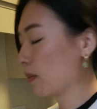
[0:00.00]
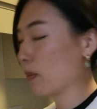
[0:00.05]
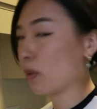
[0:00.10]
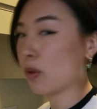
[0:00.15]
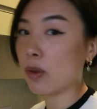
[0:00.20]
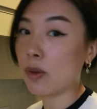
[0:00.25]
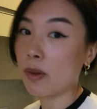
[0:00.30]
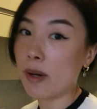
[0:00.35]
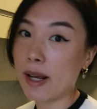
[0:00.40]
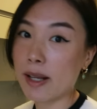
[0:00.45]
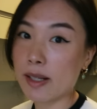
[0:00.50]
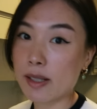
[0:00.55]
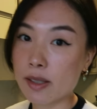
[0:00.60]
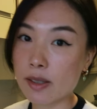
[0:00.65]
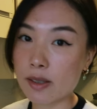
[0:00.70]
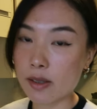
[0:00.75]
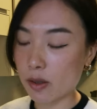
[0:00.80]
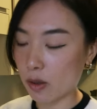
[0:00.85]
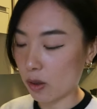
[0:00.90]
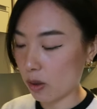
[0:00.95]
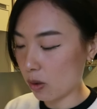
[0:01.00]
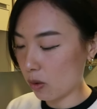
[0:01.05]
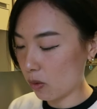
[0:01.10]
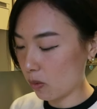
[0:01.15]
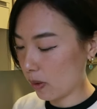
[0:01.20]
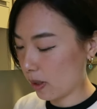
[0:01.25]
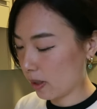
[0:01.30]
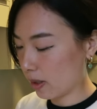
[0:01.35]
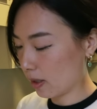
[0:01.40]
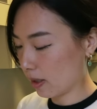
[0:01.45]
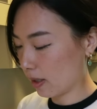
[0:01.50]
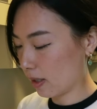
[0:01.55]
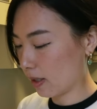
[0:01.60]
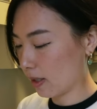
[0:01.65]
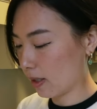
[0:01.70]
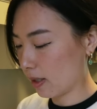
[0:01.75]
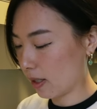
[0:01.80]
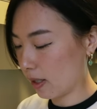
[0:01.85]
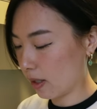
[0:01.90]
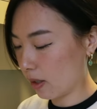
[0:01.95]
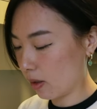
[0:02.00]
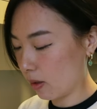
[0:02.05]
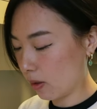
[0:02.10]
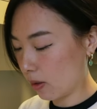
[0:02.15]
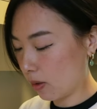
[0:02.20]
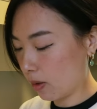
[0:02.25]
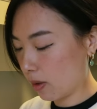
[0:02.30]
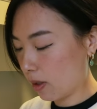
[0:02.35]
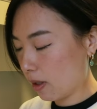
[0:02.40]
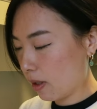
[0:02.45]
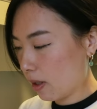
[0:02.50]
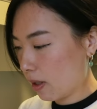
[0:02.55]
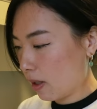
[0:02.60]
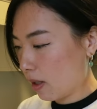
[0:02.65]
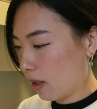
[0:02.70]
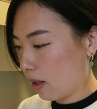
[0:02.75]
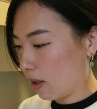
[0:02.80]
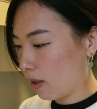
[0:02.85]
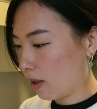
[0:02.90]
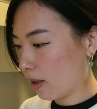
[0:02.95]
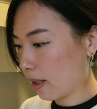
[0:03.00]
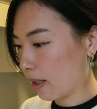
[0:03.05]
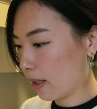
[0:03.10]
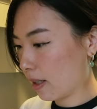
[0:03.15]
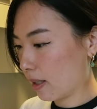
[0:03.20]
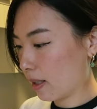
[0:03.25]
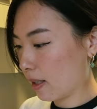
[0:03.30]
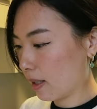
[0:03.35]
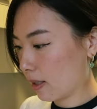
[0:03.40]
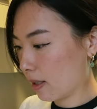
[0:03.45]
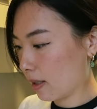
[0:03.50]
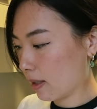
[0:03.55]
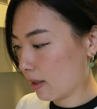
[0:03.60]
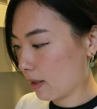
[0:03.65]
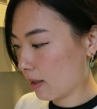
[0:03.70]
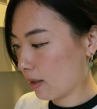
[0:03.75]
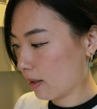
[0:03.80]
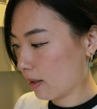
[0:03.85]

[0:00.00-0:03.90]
depressed the whole winter because I know Oregon is